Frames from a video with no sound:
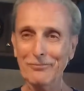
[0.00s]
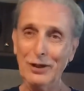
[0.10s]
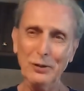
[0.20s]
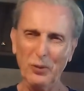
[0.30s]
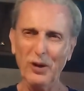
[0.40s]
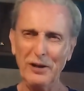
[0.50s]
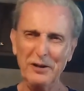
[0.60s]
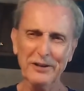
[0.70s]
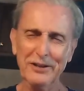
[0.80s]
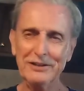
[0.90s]
well,
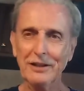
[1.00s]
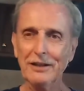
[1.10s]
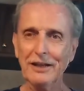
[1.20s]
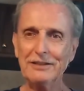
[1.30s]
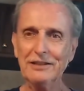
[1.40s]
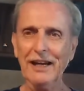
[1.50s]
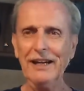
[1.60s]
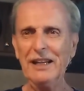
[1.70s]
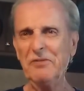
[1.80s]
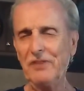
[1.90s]
water, you know, it's
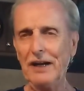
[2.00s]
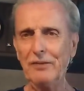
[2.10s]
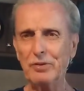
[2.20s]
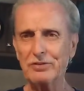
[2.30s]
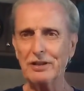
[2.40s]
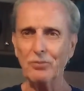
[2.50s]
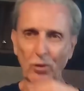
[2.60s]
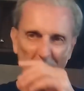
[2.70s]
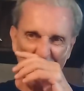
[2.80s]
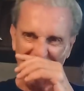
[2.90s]
95%
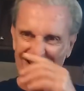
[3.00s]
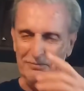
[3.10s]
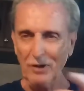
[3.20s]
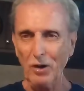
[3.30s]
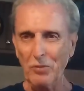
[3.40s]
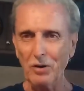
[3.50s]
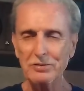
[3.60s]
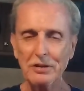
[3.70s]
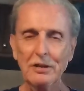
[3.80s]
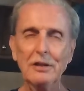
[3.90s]
water,
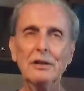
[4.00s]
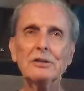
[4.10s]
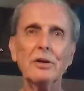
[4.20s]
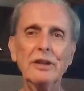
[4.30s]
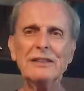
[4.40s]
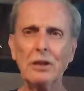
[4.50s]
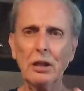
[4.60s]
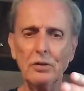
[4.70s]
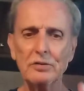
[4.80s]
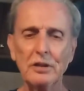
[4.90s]
almost. So that's
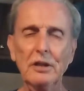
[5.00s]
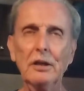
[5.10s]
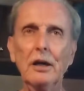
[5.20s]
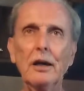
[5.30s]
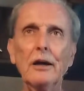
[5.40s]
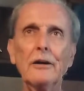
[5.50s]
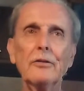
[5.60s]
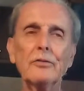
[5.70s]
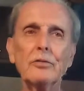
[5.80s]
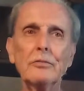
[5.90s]
close. Uh,